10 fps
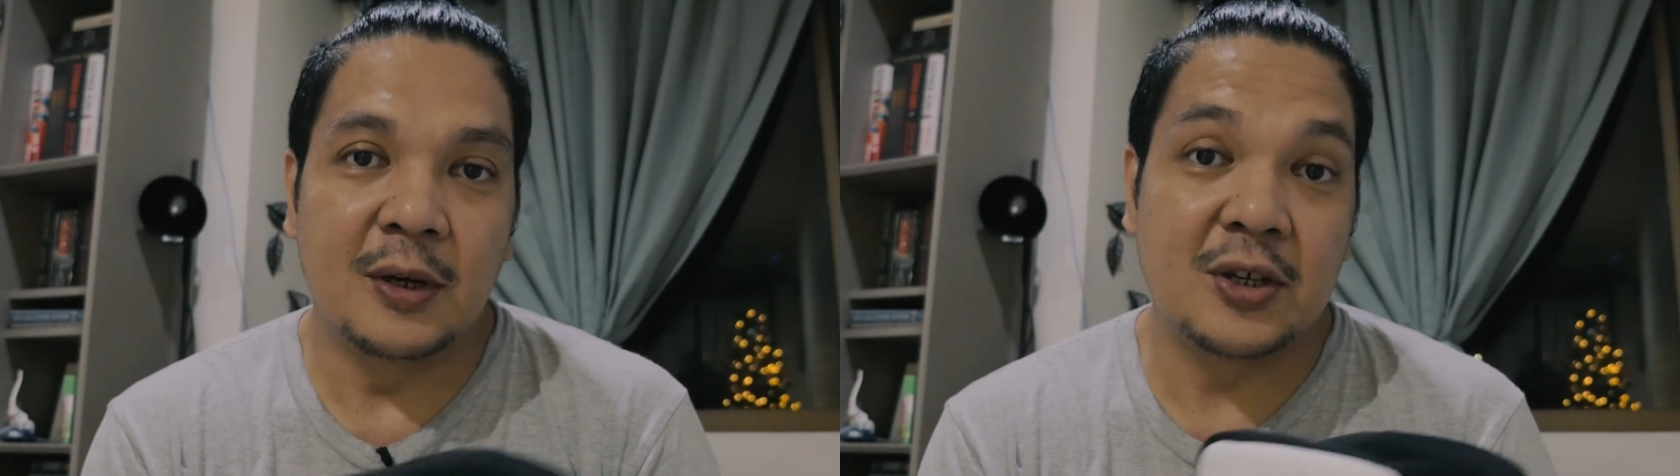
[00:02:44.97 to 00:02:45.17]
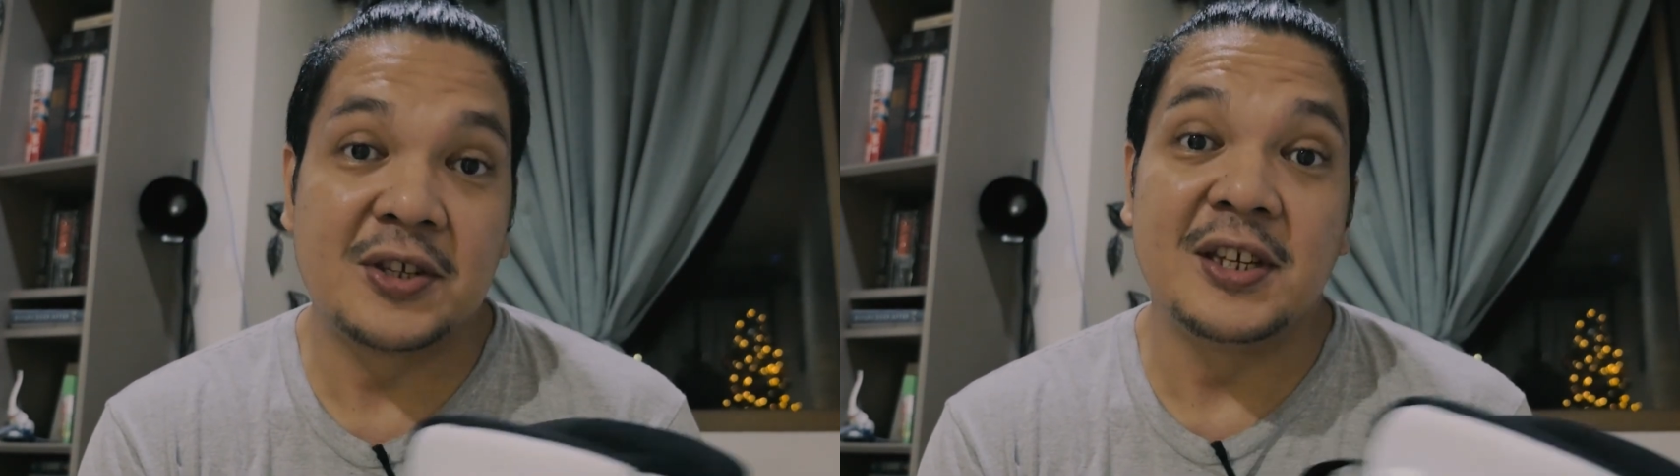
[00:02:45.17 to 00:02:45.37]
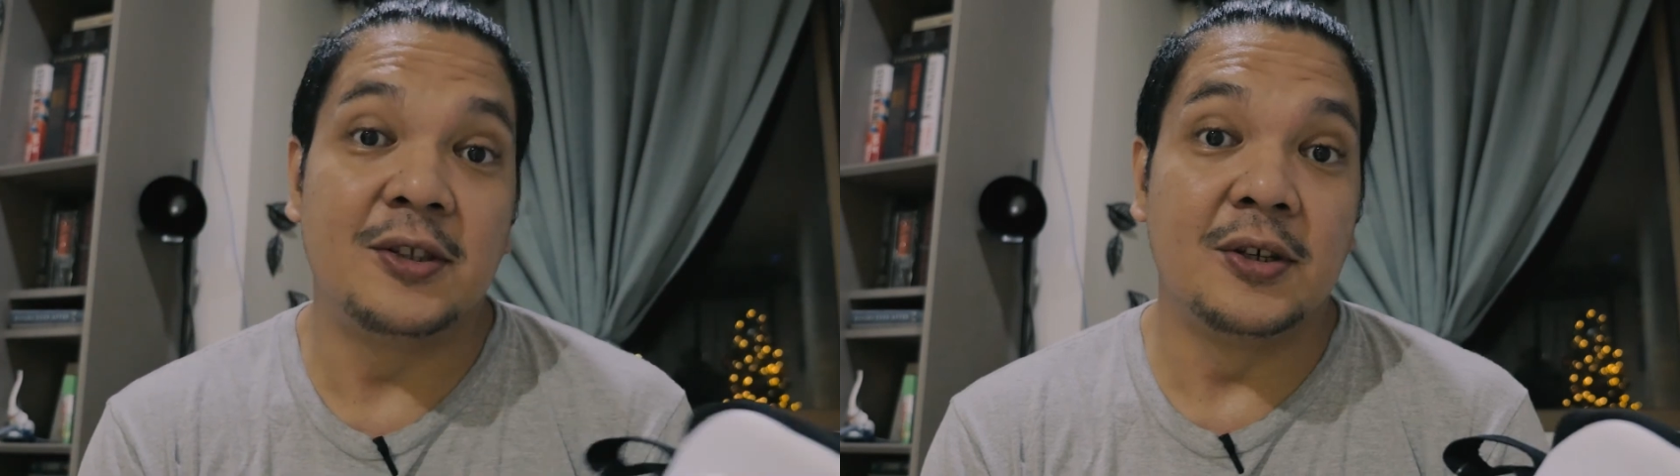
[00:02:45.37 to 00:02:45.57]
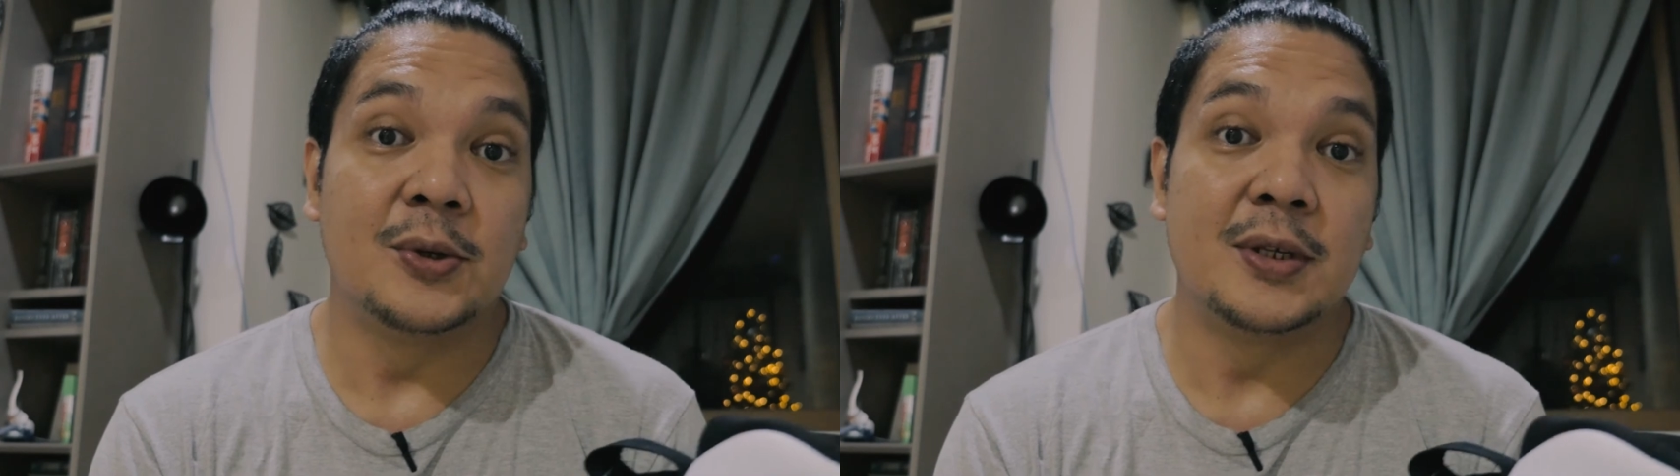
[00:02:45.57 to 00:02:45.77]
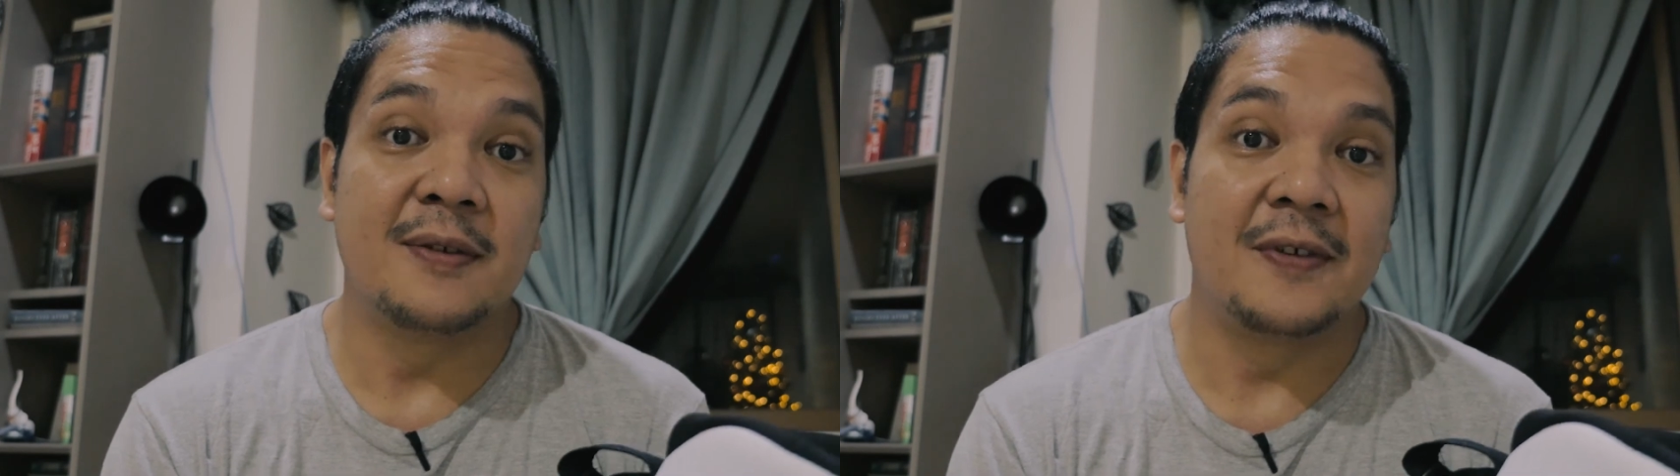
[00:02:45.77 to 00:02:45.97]
I just need to
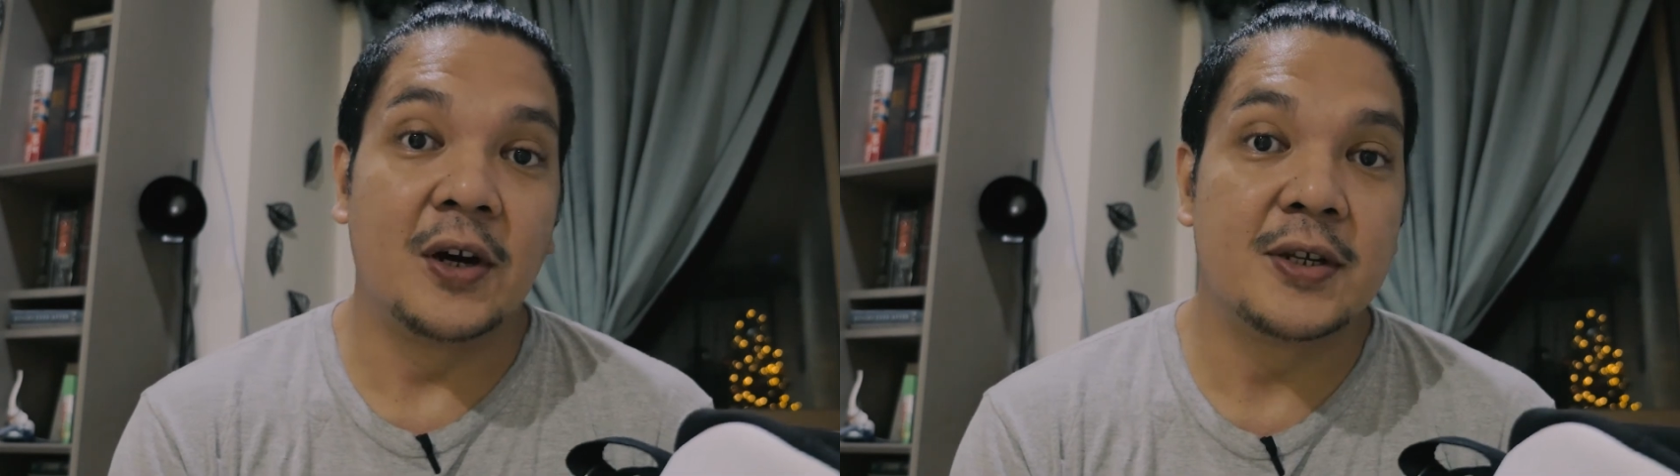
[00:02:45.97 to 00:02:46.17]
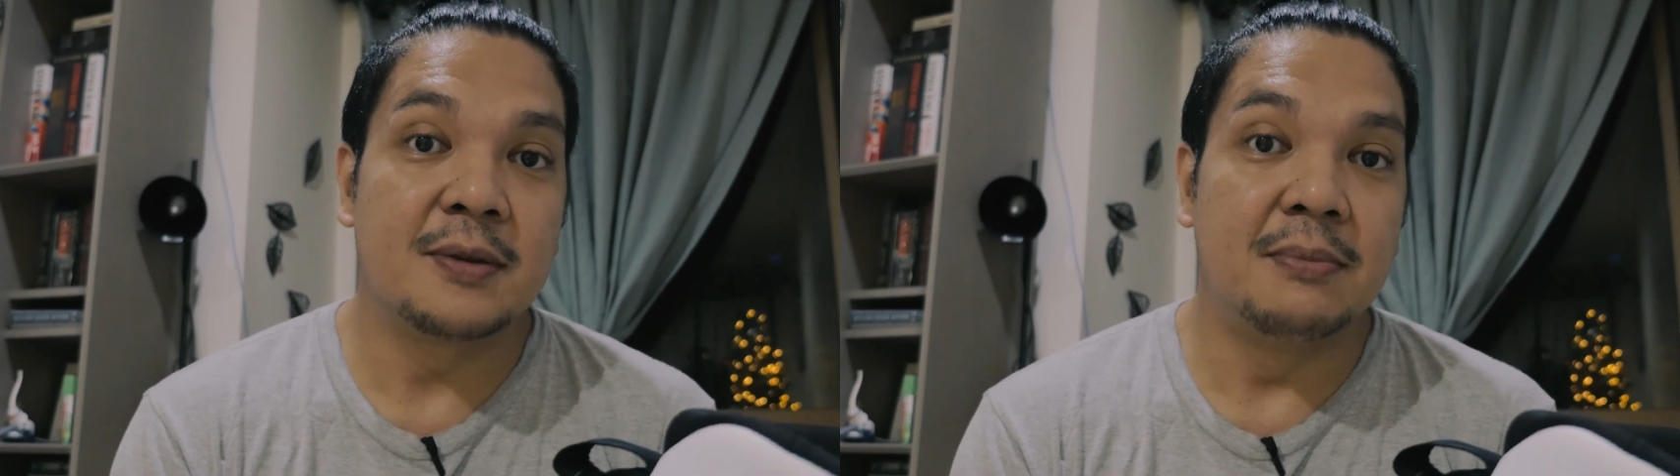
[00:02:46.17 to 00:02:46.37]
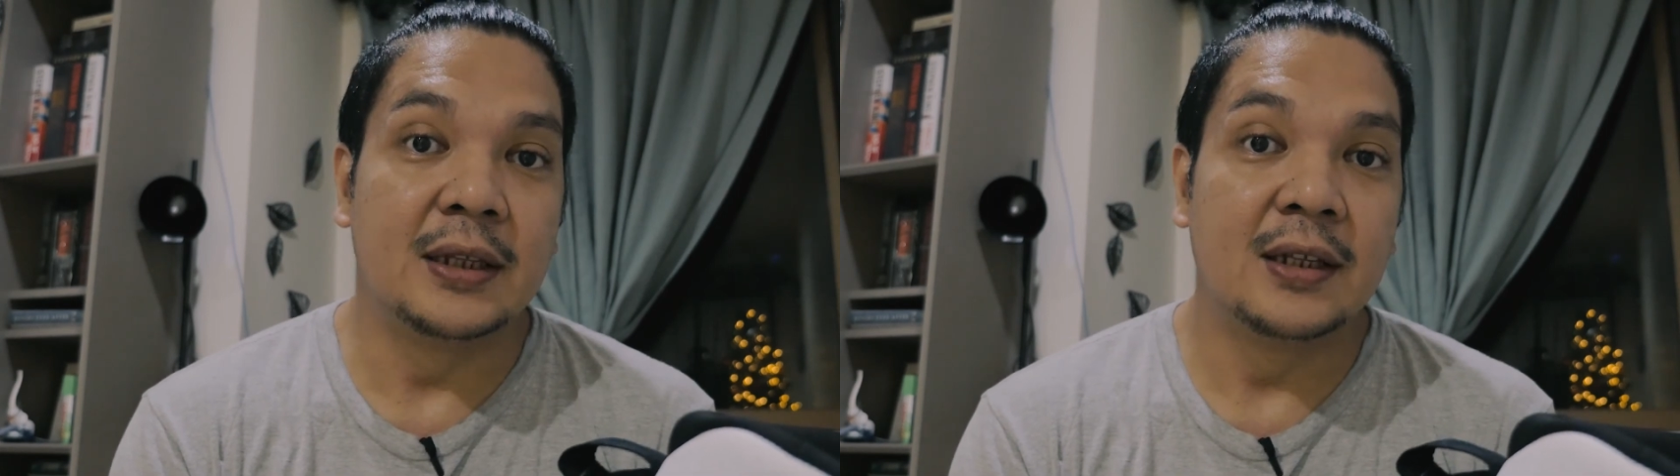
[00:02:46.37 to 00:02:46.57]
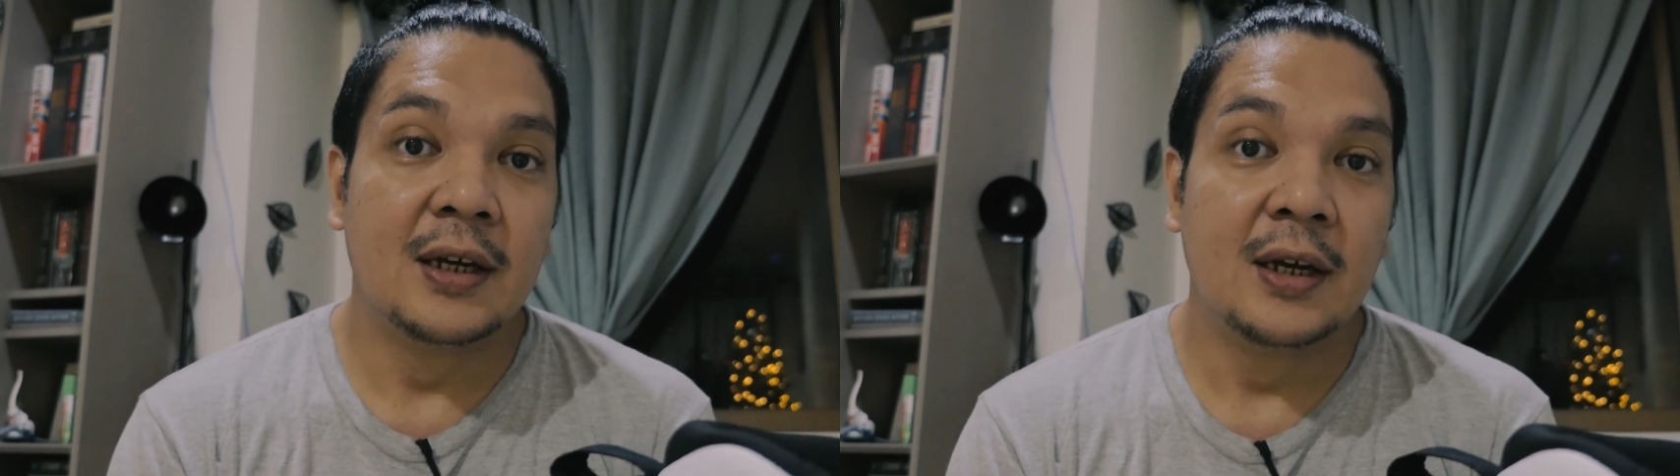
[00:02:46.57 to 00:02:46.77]
use it first, but